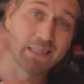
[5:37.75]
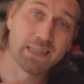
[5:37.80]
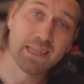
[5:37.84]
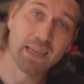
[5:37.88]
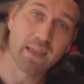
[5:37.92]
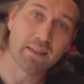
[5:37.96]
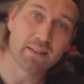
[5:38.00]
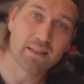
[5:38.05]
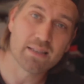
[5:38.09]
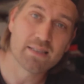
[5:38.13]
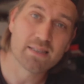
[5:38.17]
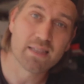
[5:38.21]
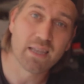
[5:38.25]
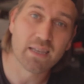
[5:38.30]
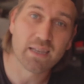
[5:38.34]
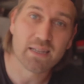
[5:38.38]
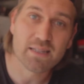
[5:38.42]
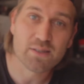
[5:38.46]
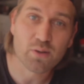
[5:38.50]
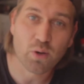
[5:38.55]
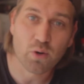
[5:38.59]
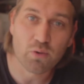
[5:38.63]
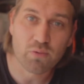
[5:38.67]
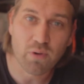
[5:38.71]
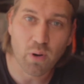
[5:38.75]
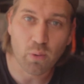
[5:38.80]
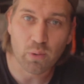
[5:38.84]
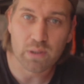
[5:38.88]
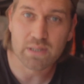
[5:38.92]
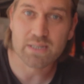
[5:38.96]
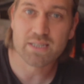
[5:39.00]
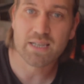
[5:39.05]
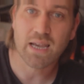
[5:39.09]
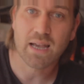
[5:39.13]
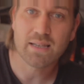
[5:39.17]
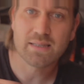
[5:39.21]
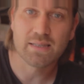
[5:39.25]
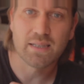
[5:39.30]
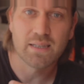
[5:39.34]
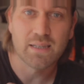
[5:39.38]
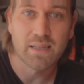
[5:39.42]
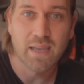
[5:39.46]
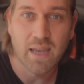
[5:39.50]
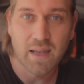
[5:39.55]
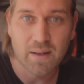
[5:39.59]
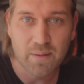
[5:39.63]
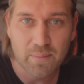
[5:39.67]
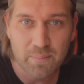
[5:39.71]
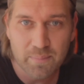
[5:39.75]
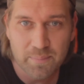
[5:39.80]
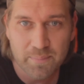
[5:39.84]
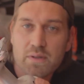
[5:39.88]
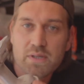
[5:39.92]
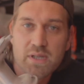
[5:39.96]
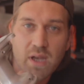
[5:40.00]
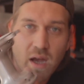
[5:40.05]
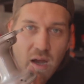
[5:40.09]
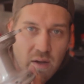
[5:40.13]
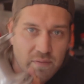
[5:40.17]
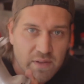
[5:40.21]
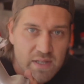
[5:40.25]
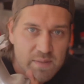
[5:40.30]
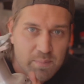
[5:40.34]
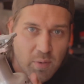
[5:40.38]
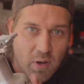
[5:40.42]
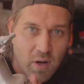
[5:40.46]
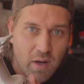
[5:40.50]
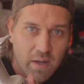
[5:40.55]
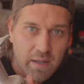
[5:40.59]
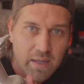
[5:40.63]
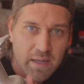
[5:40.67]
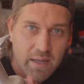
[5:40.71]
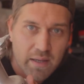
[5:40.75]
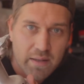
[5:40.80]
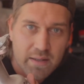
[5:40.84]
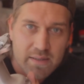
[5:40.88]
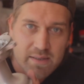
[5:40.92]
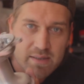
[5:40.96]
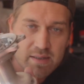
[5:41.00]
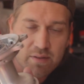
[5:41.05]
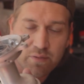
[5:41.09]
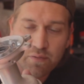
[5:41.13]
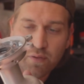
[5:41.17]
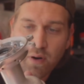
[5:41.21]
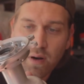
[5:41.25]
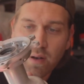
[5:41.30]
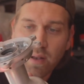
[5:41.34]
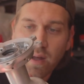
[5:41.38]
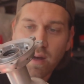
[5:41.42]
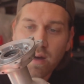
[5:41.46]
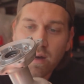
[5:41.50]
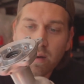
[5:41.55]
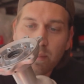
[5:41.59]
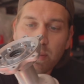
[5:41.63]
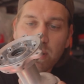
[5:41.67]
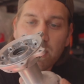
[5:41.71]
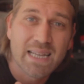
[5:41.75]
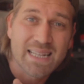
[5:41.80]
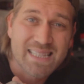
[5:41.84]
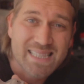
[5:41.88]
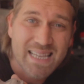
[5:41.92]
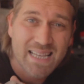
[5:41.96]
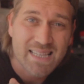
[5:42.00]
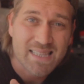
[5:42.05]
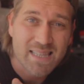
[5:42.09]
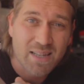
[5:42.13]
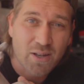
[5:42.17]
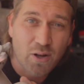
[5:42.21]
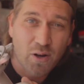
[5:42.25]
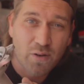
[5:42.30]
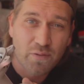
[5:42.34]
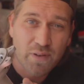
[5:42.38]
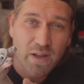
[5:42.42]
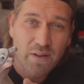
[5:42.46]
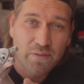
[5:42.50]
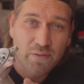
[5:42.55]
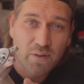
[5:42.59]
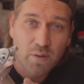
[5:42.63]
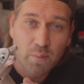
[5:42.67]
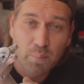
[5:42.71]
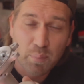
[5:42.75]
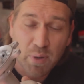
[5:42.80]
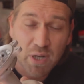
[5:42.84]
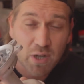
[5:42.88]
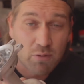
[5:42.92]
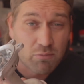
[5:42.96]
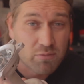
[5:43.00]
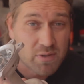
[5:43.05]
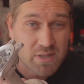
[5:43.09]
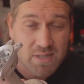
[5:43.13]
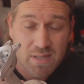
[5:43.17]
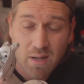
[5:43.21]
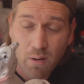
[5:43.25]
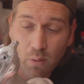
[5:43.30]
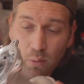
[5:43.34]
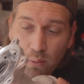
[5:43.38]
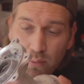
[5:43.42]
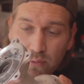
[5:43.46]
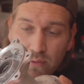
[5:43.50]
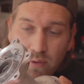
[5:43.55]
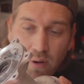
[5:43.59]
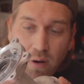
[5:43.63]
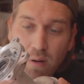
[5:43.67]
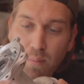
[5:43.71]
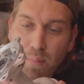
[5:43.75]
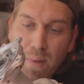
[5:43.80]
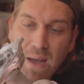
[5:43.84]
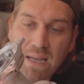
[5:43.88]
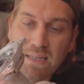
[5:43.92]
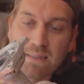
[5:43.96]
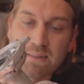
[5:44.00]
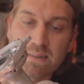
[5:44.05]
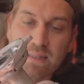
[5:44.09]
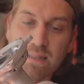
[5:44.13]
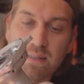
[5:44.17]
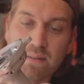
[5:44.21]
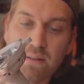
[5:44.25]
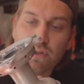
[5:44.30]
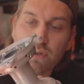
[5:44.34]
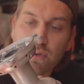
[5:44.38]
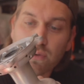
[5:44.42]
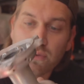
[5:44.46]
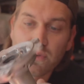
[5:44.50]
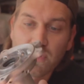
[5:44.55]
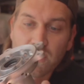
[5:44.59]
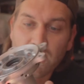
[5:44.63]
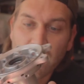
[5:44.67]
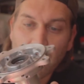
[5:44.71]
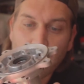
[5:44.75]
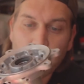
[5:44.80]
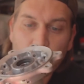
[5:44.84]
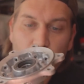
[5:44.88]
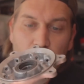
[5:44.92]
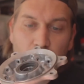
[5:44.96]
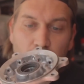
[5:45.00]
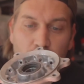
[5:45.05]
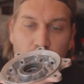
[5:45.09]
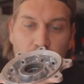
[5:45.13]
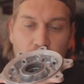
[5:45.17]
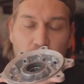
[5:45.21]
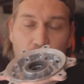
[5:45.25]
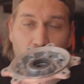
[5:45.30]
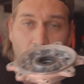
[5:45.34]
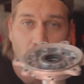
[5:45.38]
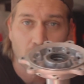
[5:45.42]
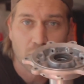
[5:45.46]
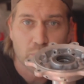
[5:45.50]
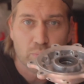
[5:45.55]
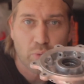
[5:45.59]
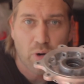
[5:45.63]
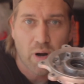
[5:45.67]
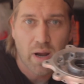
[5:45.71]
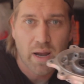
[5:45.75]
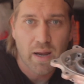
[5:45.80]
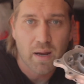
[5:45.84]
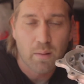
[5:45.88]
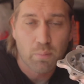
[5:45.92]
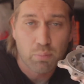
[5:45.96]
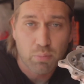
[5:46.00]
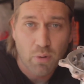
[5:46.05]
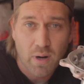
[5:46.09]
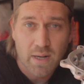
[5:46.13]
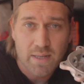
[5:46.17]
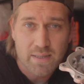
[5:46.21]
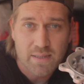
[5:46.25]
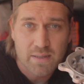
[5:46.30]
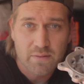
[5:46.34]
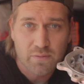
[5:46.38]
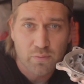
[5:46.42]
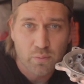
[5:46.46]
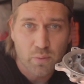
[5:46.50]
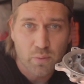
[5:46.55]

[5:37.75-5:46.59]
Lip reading: and get this thing into a rolling chassis again. So I have this part here, this is the front hub. It takes a lot of effort, but the results are amazing using those Scotch-Brite abrasive